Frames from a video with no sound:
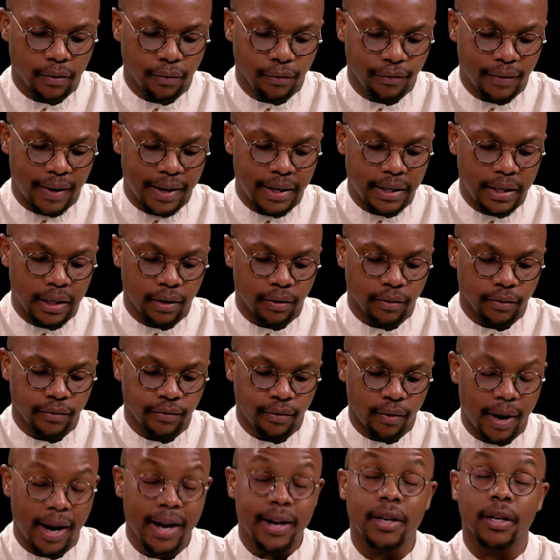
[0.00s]
funding
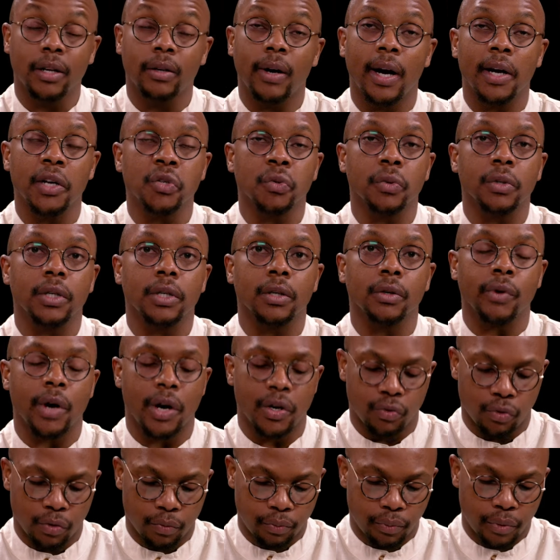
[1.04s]
for undergraduate and
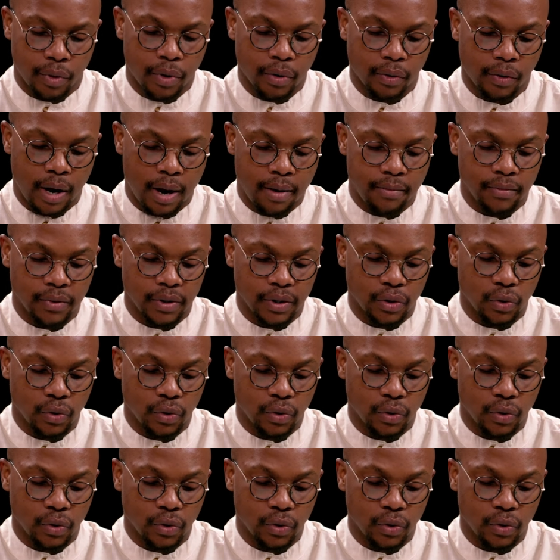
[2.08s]
graduate programs,